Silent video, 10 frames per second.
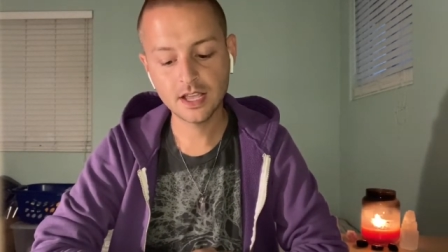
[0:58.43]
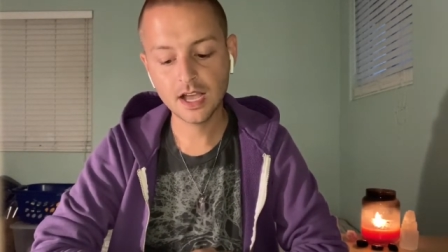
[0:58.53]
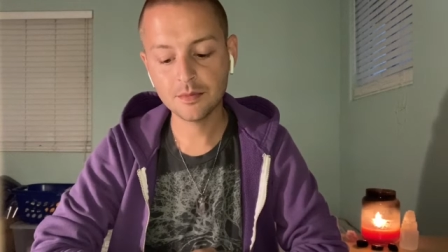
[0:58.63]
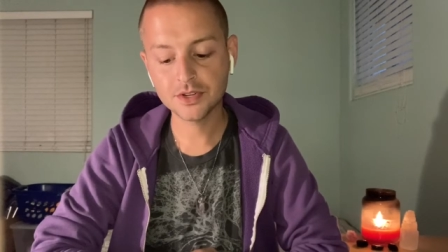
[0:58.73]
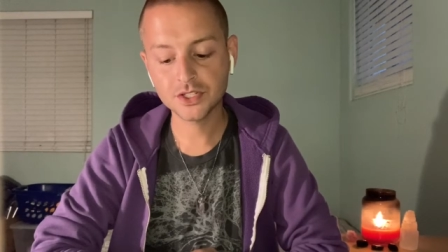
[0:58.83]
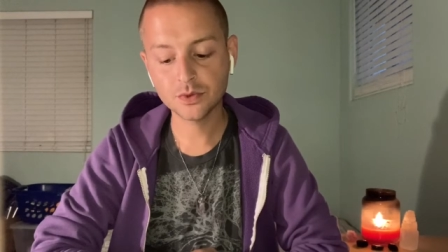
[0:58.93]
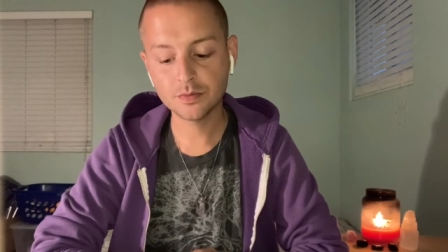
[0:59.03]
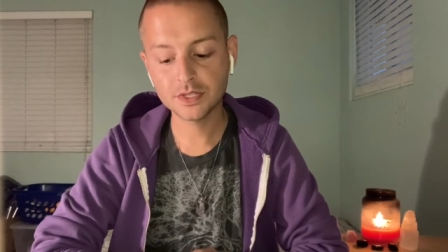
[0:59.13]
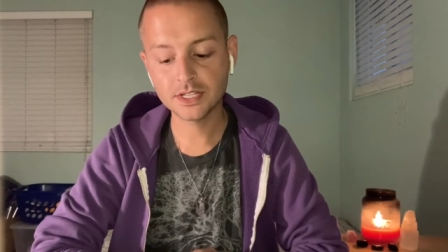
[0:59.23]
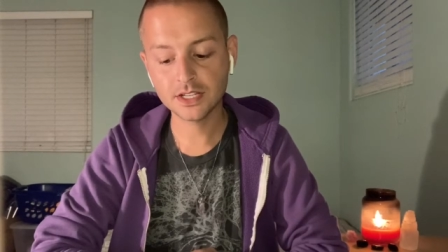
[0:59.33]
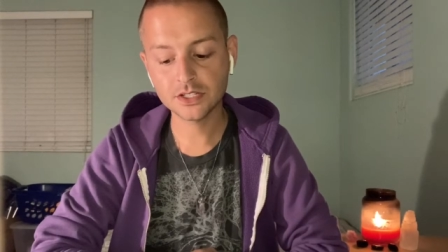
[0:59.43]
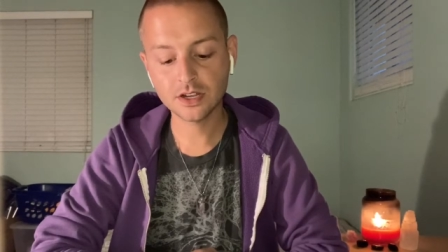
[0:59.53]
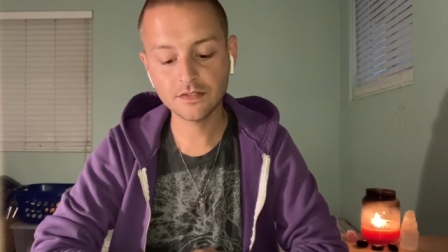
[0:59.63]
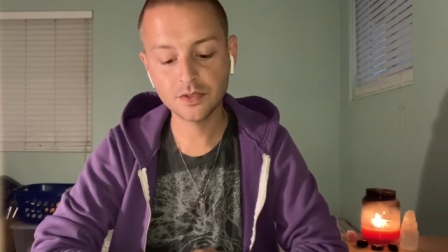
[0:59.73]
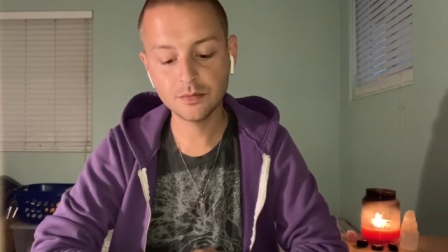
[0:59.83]
I'm going to sweep the dust
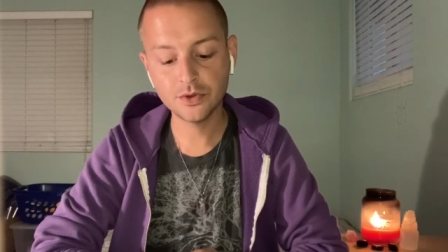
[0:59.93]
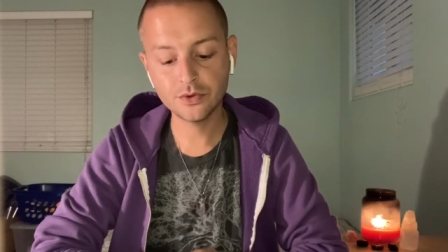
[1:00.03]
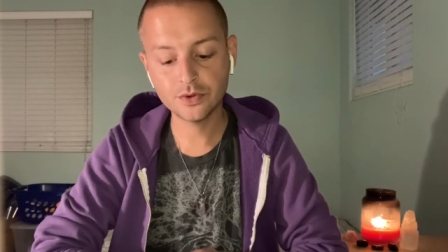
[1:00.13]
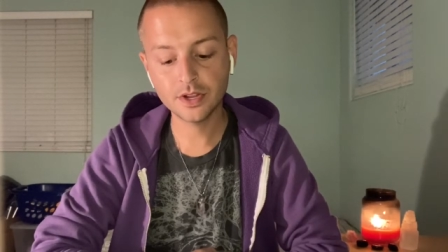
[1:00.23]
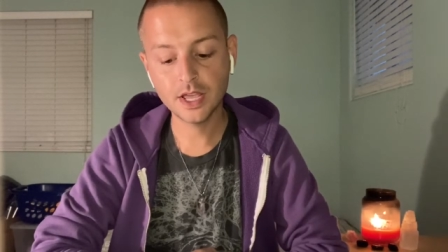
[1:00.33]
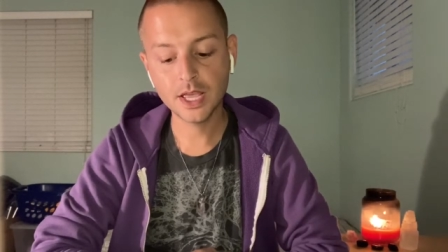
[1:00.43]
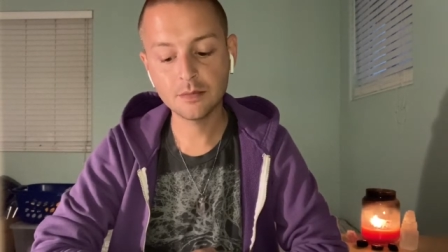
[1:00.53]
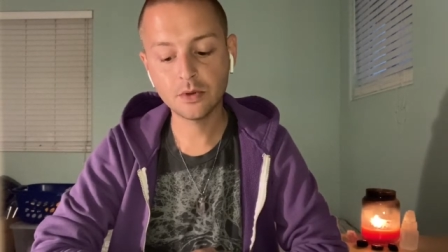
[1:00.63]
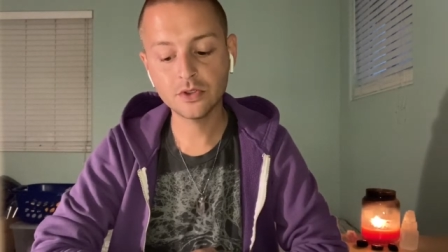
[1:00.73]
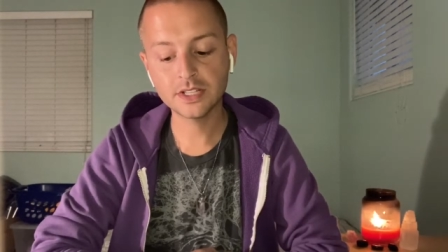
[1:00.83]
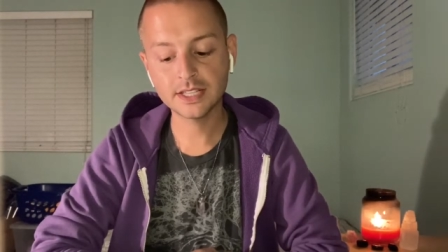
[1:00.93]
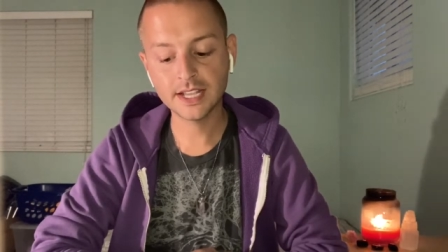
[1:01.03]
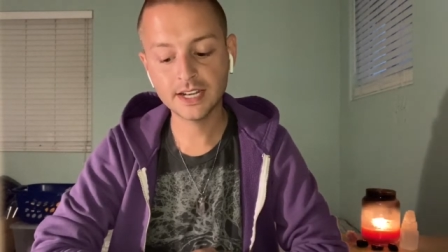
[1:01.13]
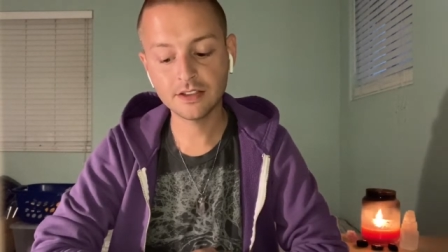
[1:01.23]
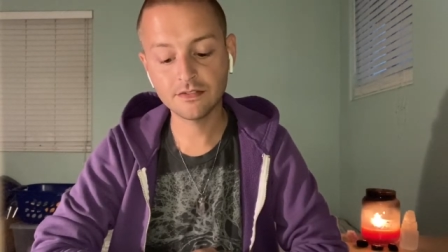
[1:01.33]
off the moon and pull the
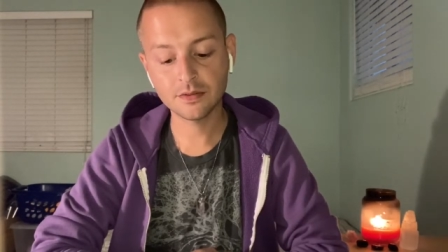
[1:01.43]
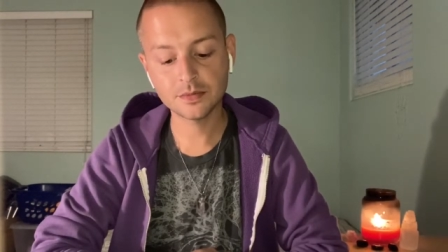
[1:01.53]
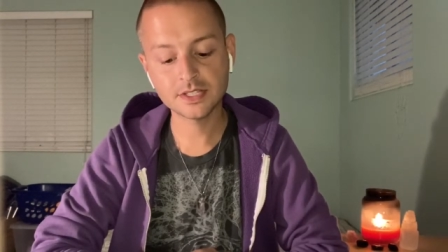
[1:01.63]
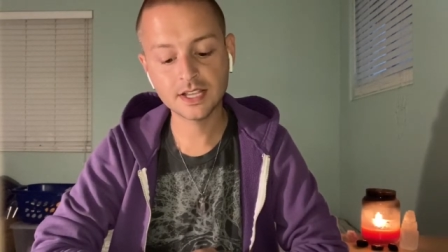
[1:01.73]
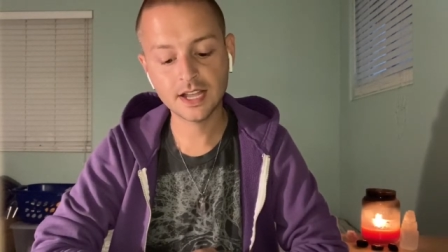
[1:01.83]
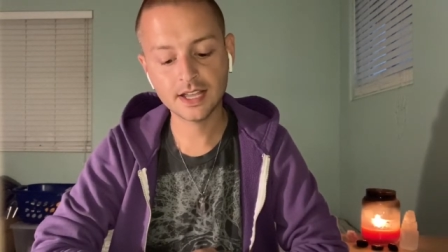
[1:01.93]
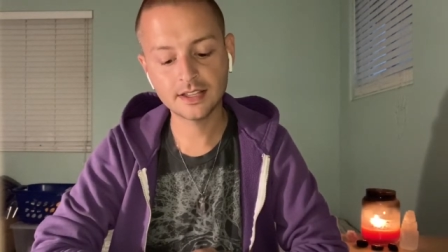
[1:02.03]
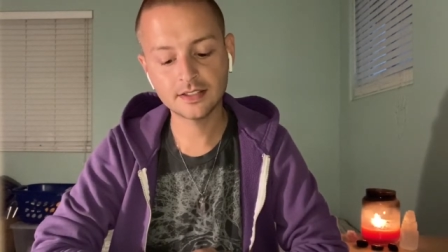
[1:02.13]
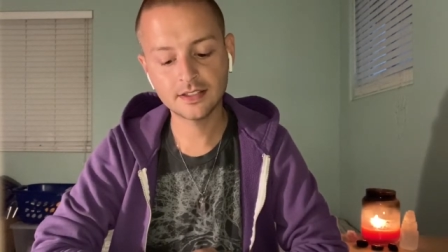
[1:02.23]
lightning from the sky.